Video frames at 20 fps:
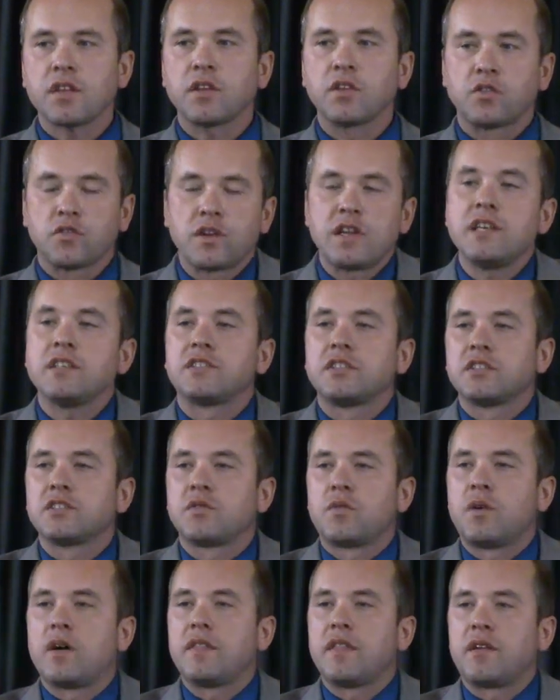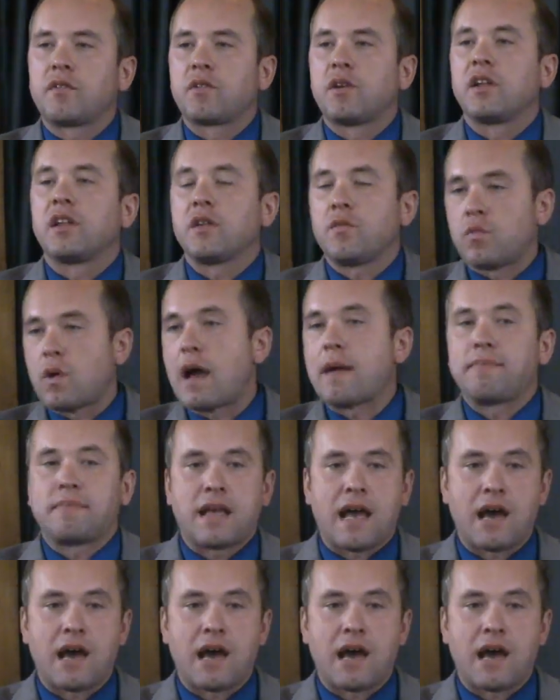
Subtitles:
Greece is the one that really wiped